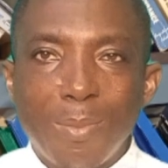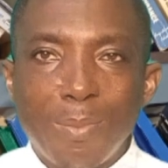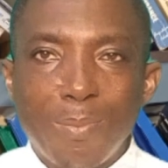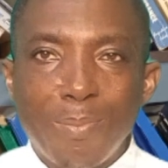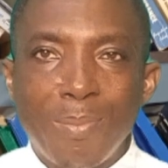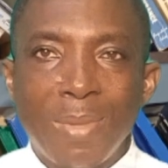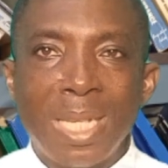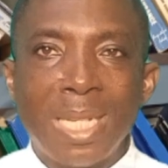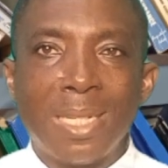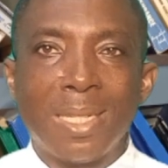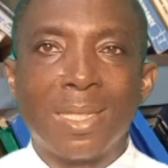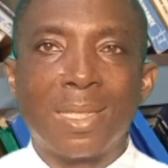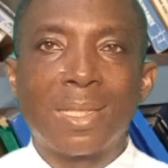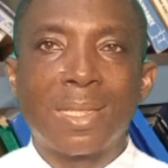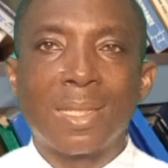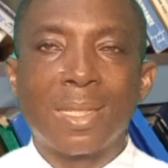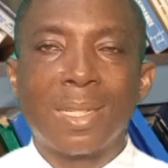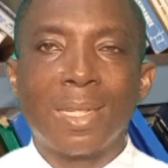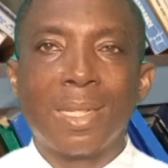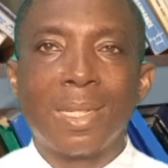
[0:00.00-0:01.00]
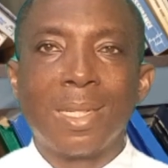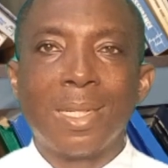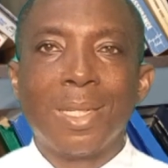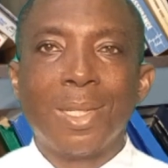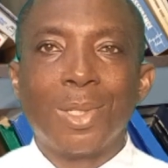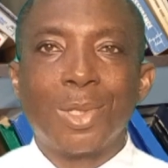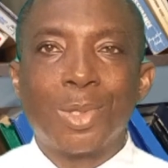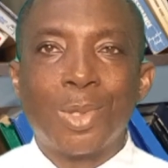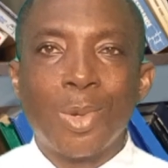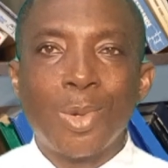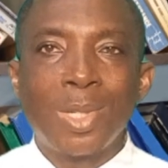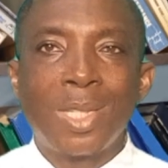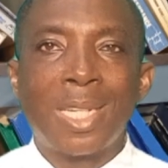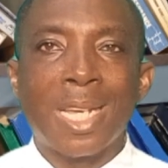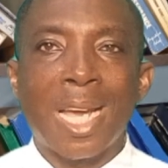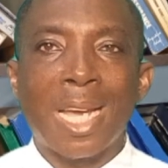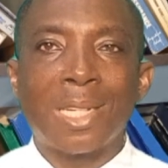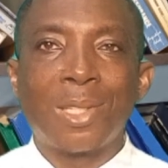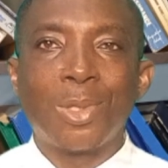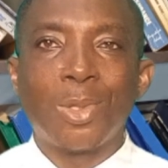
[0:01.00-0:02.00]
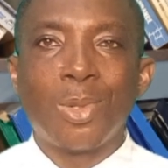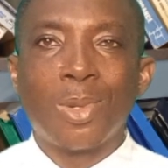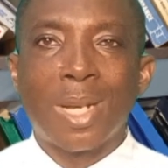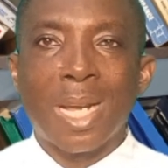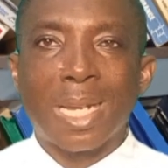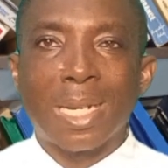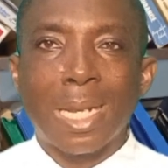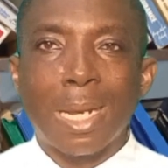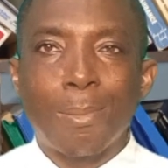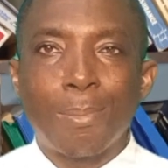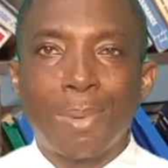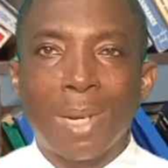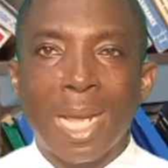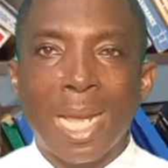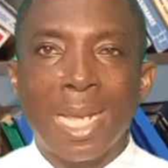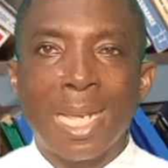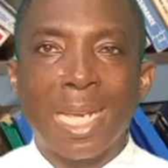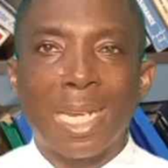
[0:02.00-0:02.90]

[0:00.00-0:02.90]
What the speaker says: means so that you can apply